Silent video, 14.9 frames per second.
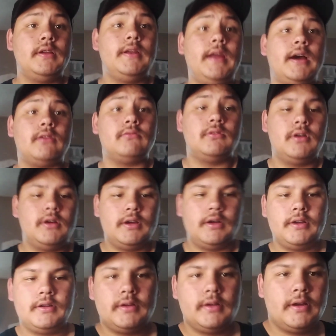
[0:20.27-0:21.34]
now,
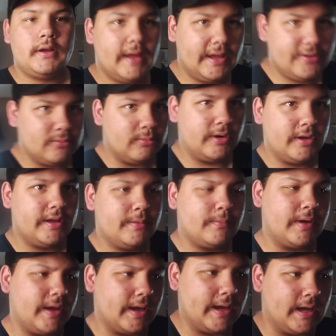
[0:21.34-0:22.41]
yes I'm wearing uh,
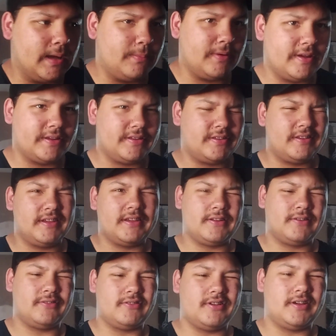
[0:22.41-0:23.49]
my hat because
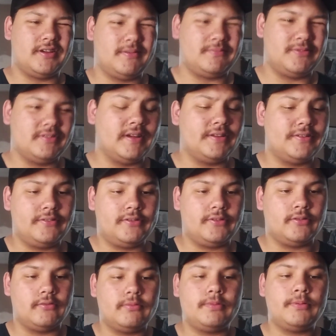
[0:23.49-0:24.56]
I'm, I'm just lazy
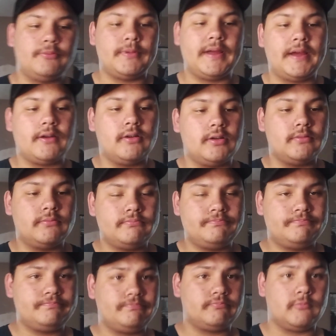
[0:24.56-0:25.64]
too. Put my hat on.
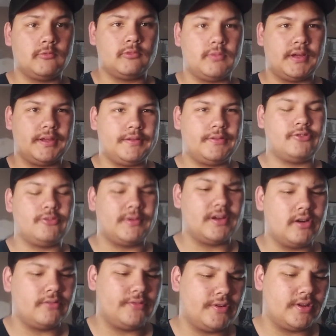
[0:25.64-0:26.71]
I might trim my
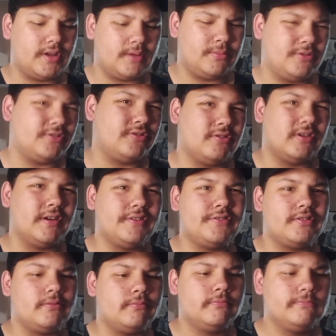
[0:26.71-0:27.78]
hair out today. I'm just lazy.